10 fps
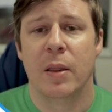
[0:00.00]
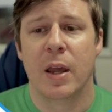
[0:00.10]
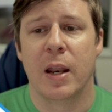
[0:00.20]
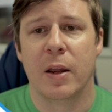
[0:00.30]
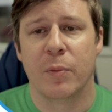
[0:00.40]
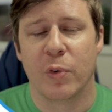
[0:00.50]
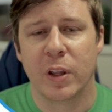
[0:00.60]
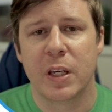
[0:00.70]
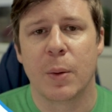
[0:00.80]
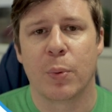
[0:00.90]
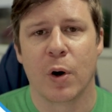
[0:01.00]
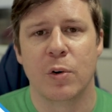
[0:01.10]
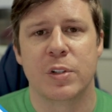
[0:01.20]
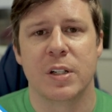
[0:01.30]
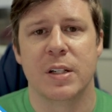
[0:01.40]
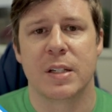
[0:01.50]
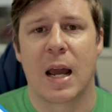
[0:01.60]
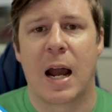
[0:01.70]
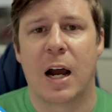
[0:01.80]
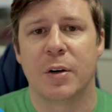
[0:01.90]
and it really approaches
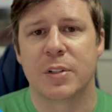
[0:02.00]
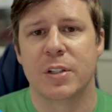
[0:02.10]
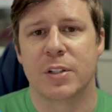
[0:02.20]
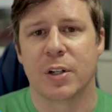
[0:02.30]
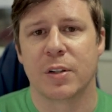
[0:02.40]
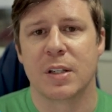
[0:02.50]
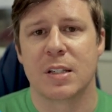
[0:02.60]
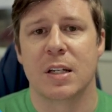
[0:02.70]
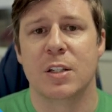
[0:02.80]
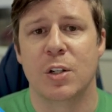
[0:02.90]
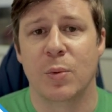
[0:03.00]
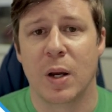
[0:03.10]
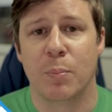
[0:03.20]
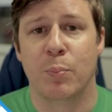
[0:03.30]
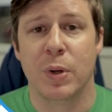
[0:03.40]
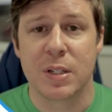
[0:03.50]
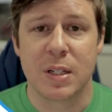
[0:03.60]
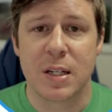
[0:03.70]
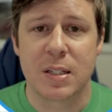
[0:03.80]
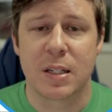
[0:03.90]
how to turn this into a
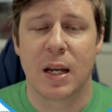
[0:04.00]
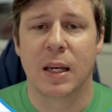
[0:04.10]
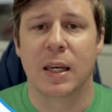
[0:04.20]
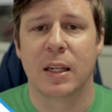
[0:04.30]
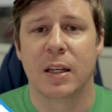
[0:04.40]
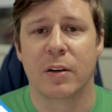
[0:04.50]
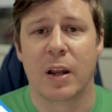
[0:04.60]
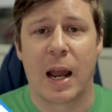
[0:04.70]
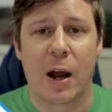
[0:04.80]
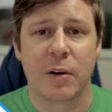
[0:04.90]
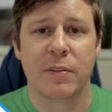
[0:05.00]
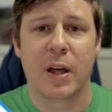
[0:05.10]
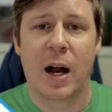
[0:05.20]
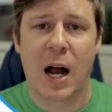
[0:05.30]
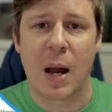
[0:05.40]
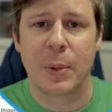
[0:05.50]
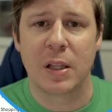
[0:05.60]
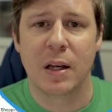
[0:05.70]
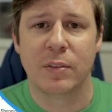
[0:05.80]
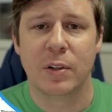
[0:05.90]
business and get it out of the hobby
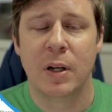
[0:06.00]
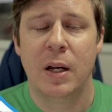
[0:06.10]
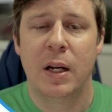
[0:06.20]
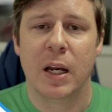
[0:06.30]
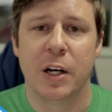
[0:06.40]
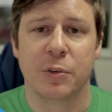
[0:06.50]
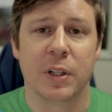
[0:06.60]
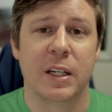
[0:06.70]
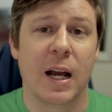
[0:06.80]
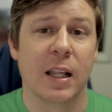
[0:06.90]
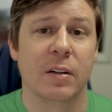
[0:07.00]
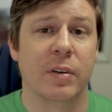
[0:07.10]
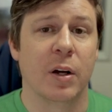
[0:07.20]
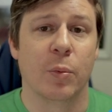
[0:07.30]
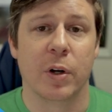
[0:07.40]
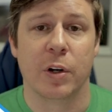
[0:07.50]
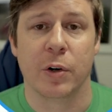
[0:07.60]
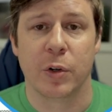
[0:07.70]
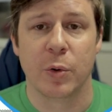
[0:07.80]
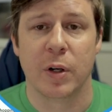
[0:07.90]
level and really elevate what
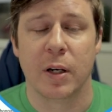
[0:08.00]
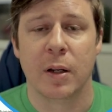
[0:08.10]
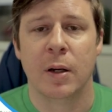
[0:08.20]
you're doing.